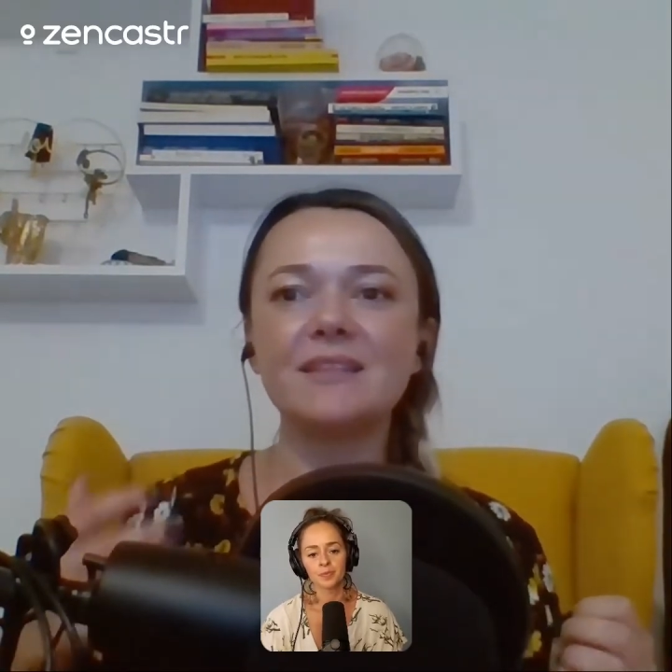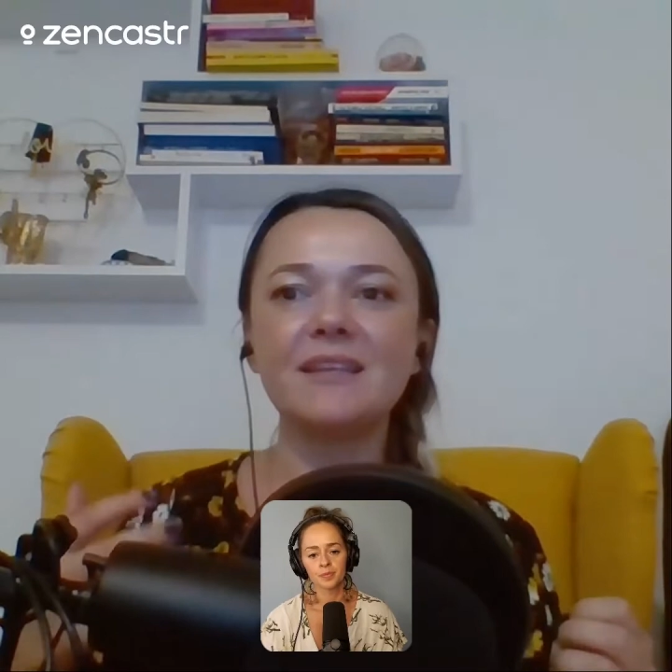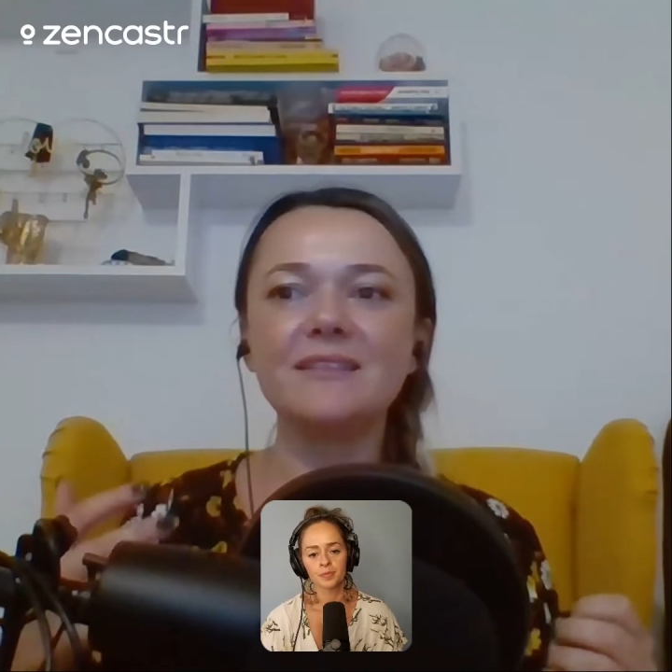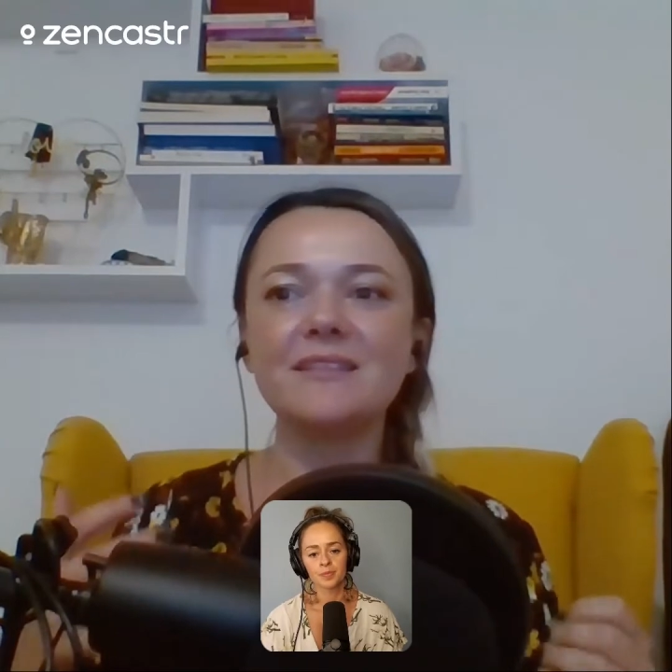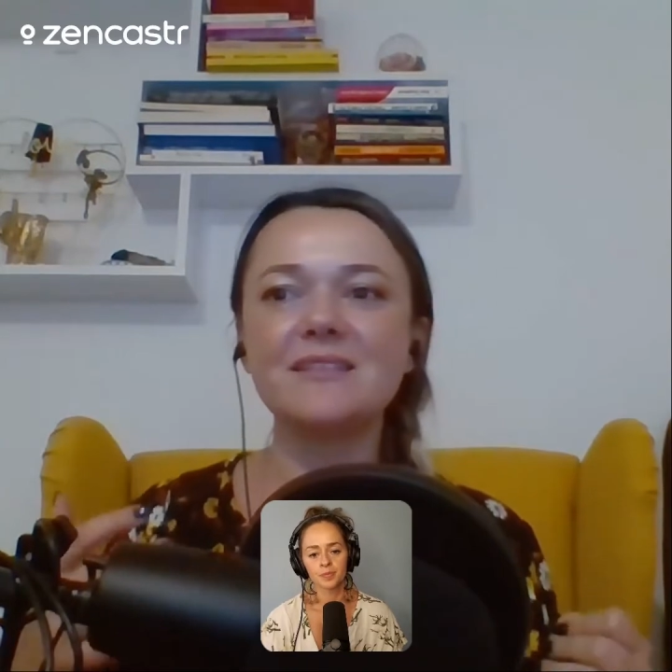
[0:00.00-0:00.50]

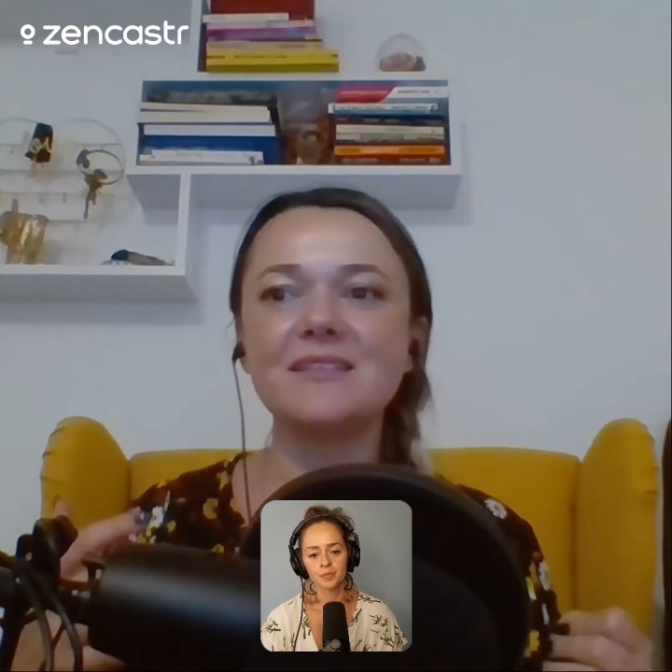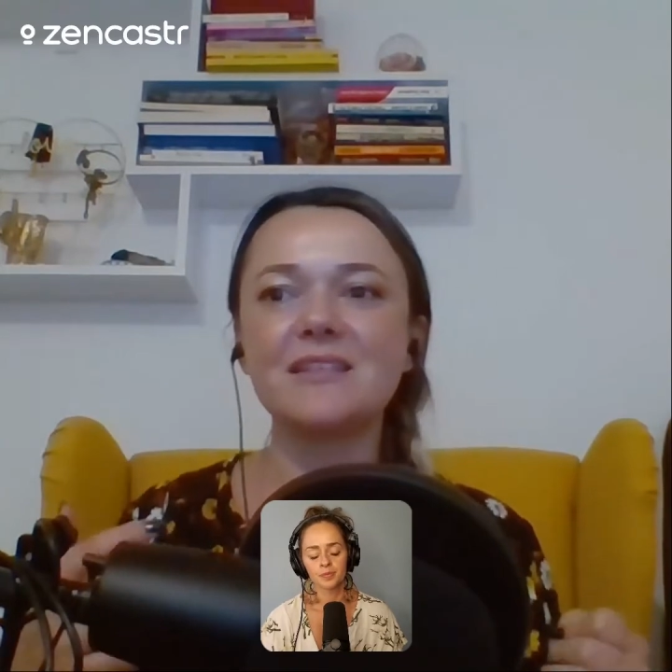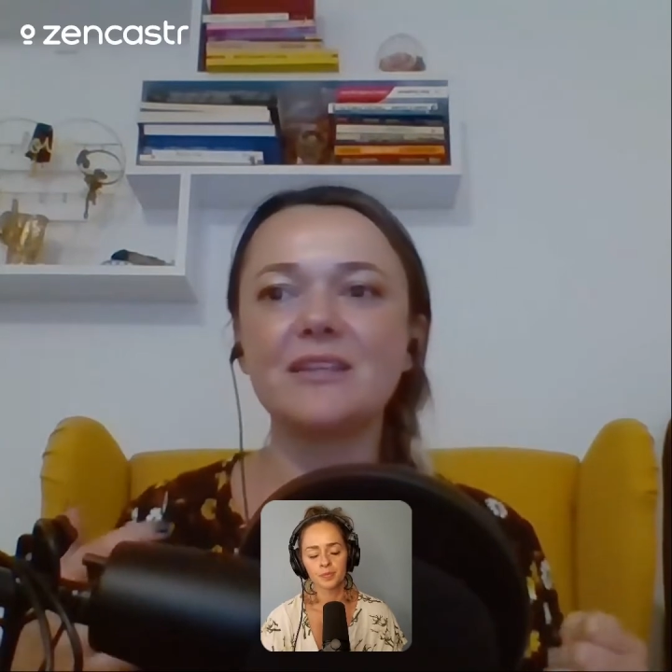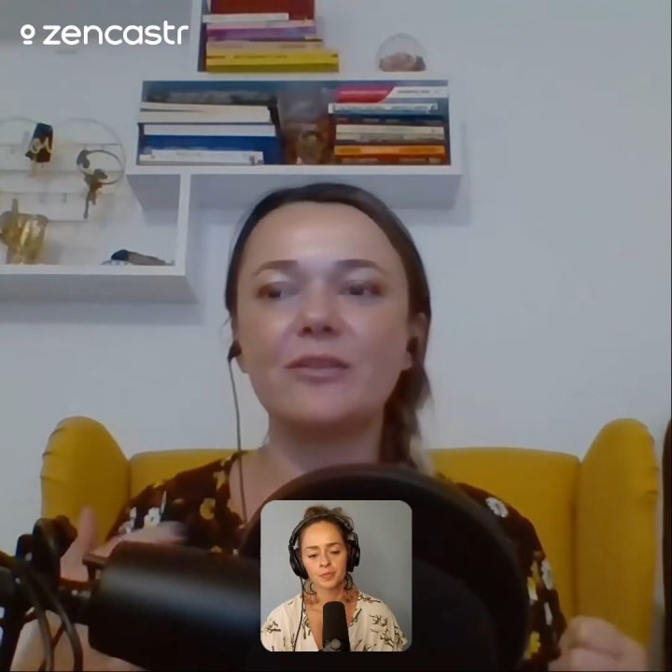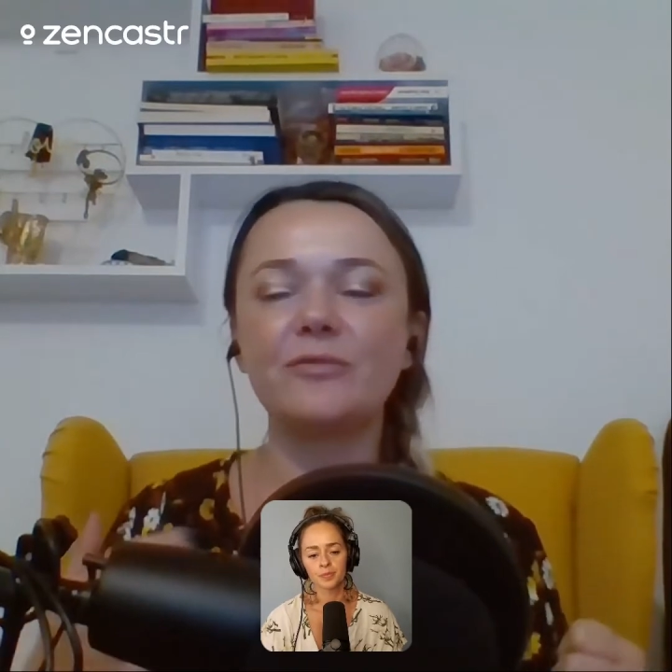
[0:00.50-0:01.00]

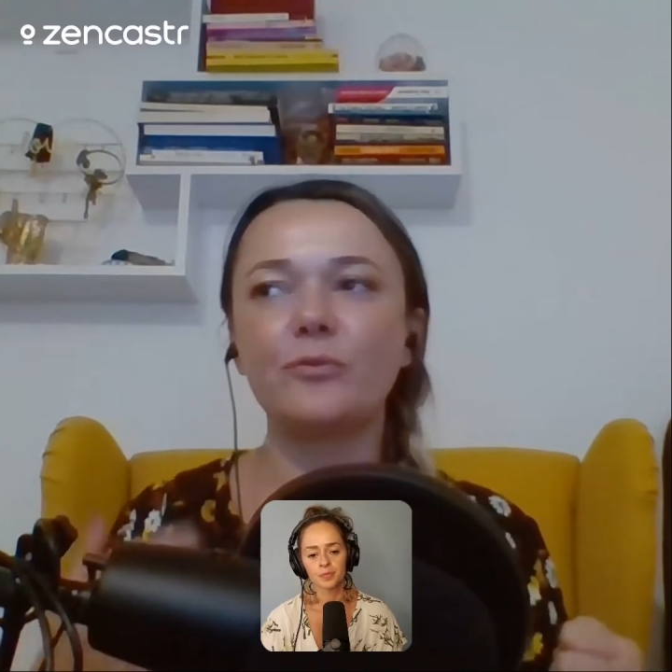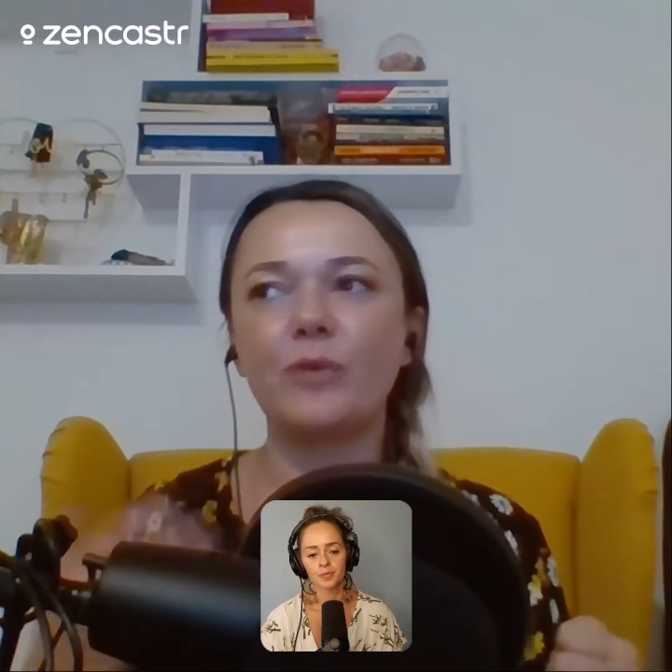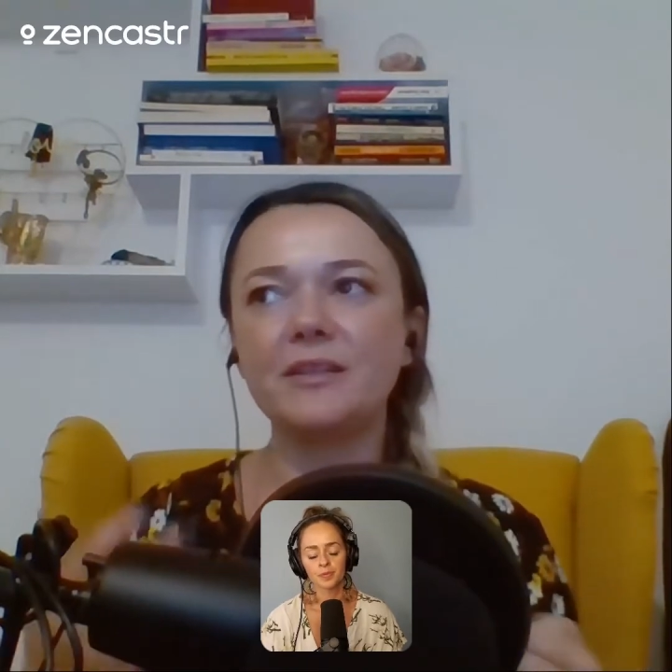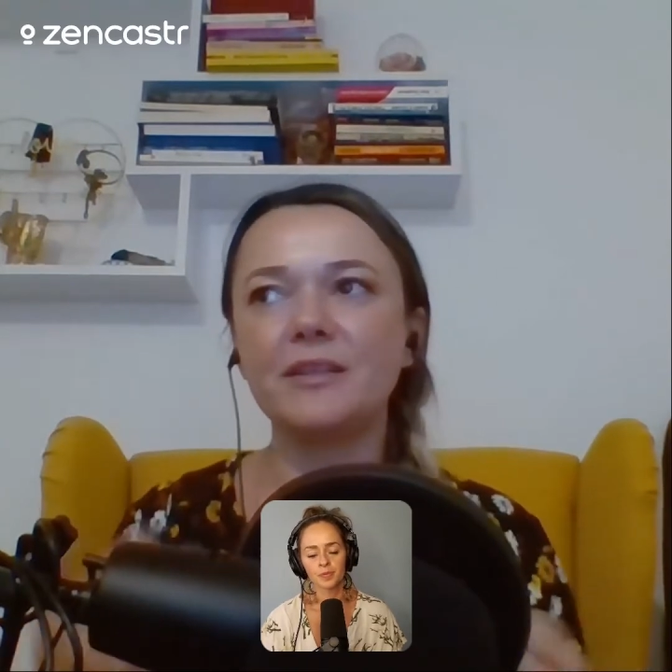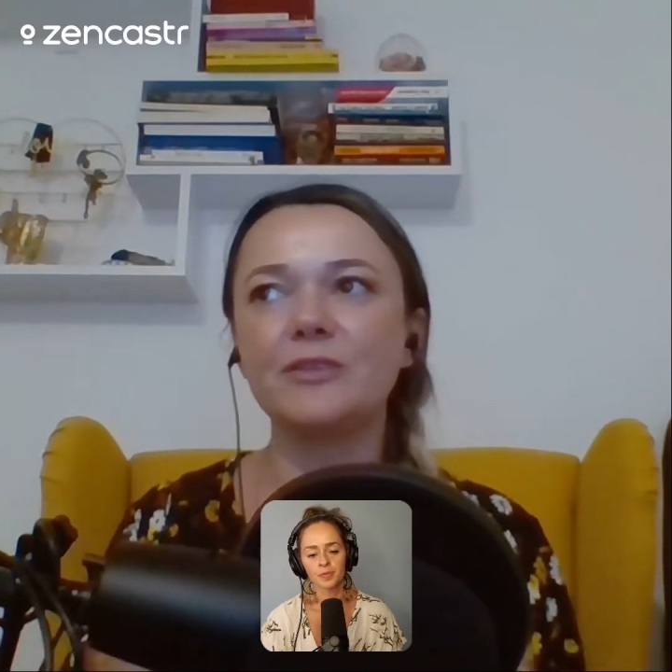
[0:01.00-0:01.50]
tendency of
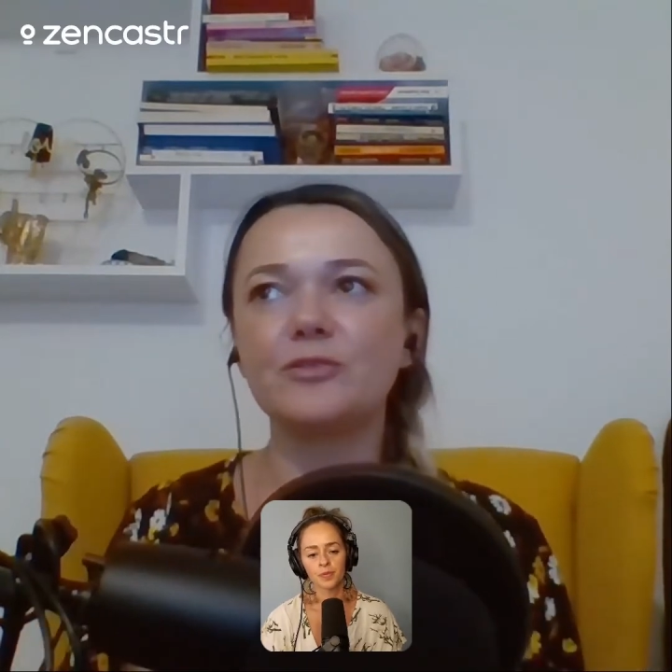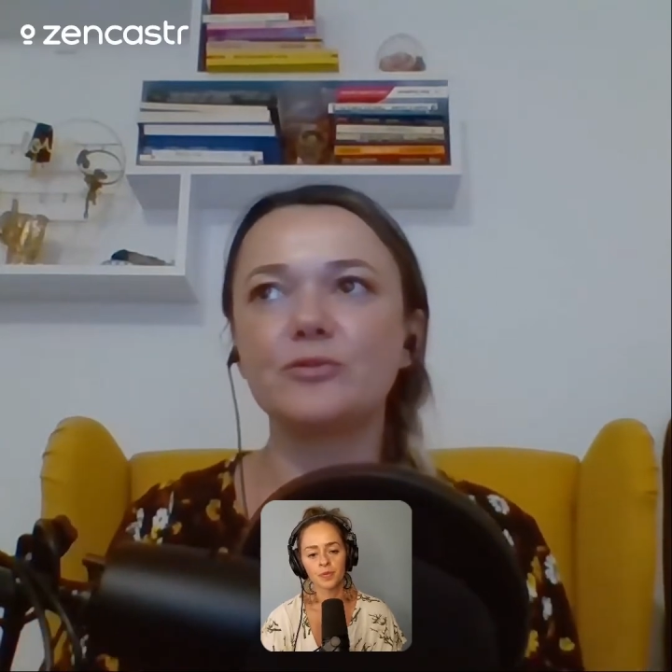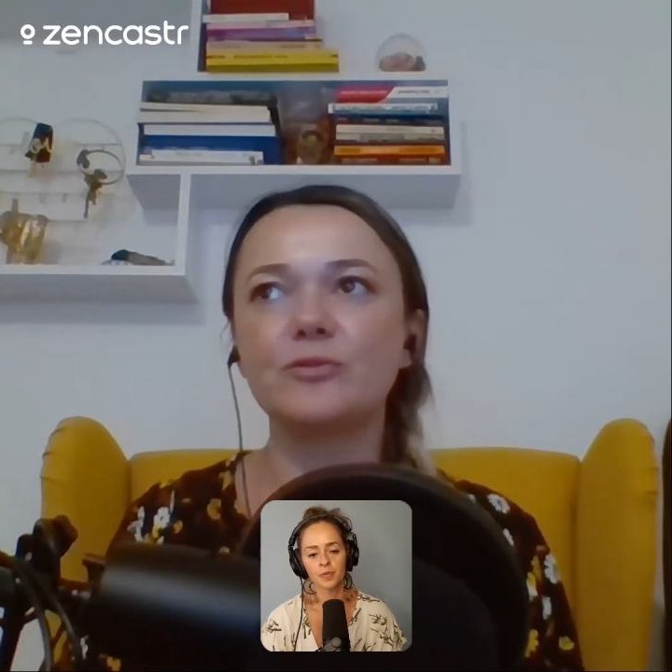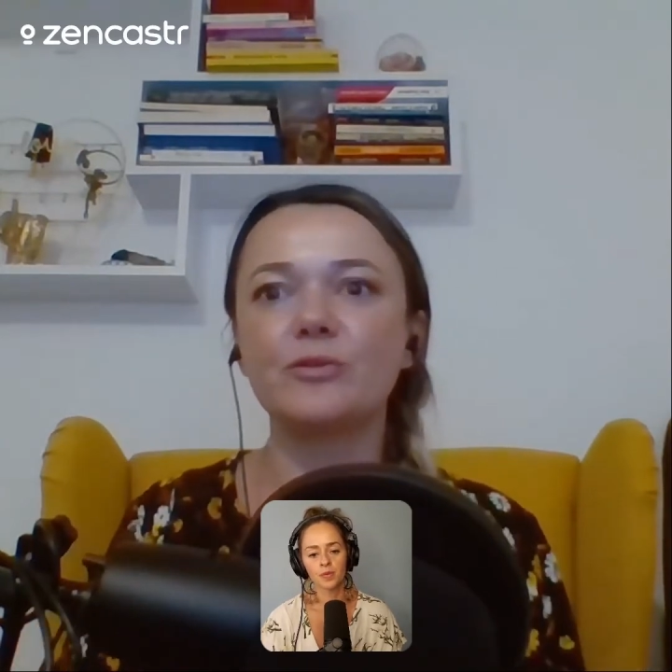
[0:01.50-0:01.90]
wanting to